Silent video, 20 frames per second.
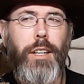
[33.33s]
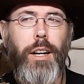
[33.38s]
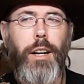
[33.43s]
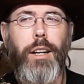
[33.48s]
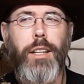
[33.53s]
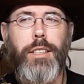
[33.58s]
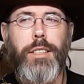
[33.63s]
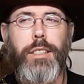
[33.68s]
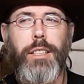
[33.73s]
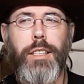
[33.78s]

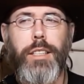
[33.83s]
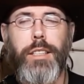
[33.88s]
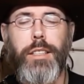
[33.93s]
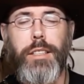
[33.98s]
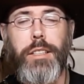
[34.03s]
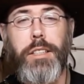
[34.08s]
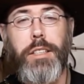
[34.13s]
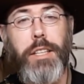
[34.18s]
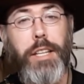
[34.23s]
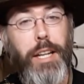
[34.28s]
hunting,
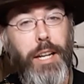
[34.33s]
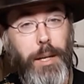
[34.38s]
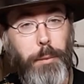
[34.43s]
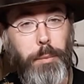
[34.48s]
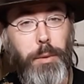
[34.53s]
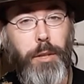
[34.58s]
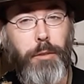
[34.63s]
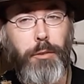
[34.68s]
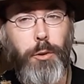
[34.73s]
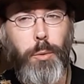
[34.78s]

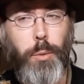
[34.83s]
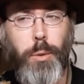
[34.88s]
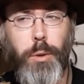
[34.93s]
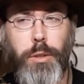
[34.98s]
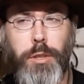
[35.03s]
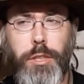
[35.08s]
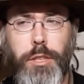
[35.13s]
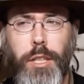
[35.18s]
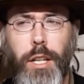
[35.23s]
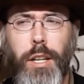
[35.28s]
camping, of
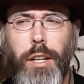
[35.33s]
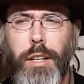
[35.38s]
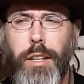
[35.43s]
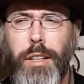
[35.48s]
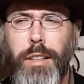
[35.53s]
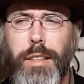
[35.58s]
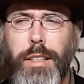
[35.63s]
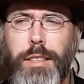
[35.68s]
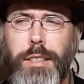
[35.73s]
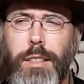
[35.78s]
course.
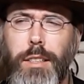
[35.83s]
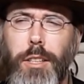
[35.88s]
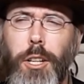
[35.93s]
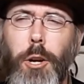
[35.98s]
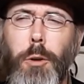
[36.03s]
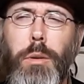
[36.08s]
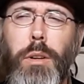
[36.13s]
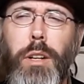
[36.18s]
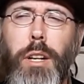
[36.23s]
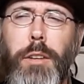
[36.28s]
That's
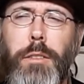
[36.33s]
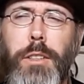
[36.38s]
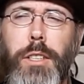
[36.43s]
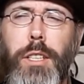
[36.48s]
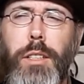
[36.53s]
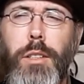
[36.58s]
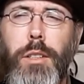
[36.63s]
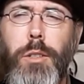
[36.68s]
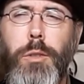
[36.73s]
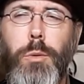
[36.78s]
low enough
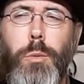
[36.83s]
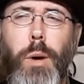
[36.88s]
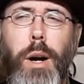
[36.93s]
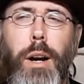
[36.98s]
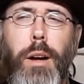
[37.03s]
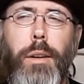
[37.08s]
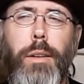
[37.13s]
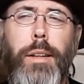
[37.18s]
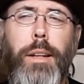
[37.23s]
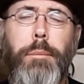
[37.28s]
to the
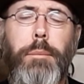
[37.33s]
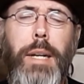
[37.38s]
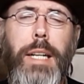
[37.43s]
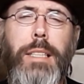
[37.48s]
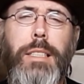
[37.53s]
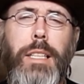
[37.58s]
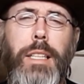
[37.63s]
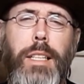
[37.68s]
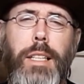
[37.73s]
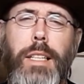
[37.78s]
ground that
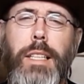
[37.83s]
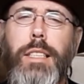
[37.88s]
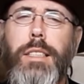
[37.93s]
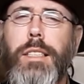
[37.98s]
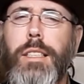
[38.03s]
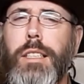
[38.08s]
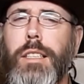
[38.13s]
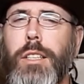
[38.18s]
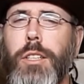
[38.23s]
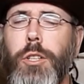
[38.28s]
makes it
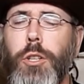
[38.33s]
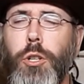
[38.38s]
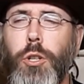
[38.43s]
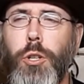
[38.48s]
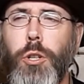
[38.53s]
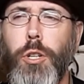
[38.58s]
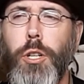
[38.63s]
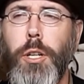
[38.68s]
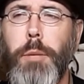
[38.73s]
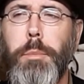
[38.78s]
easy to
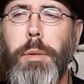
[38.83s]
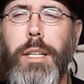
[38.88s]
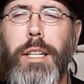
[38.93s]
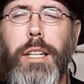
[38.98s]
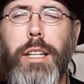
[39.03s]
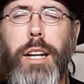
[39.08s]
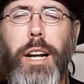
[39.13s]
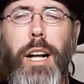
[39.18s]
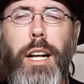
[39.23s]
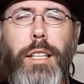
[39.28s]
cook, but
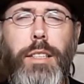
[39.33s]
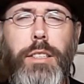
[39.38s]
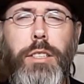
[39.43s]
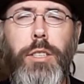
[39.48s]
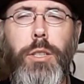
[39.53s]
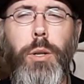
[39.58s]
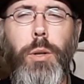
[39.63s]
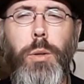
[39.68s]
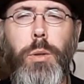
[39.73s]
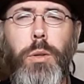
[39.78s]
not
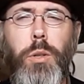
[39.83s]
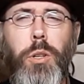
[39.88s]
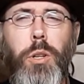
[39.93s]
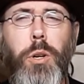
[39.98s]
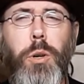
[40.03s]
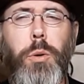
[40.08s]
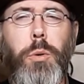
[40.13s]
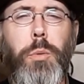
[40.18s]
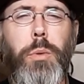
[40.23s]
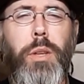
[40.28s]
so
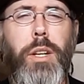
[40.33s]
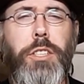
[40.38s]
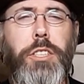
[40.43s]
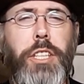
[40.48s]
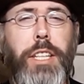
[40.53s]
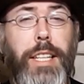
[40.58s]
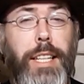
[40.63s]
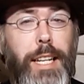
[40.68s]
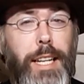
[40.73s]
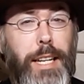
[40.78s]
low that
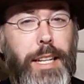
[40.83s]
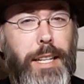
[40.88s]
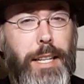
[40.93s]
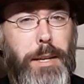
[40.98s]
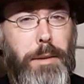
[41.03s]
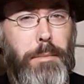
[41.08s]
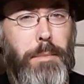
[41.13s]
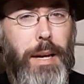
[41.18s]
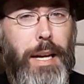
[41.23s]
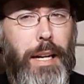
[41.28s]
you can't
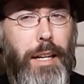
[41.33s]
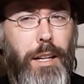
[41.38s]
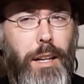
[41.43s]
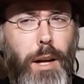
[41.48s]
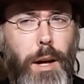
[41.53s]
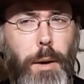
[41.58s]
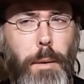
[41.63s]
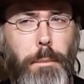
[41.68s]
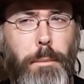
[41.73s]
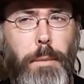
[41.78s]
get back
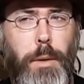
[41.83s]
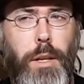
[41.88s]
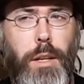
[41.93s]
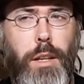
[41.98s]
up.